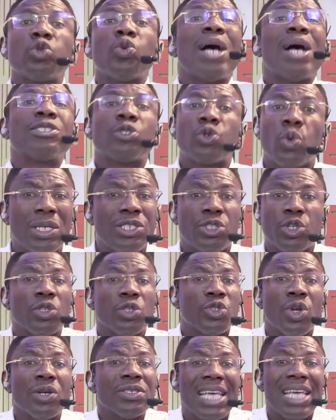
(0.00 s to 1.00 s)
who ask
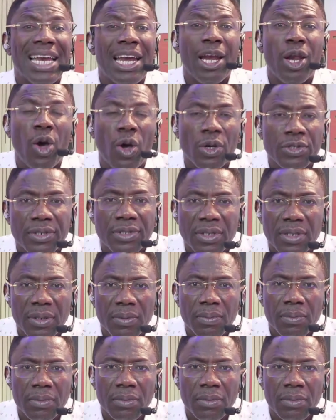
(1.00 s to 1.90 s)
questions don't get lost.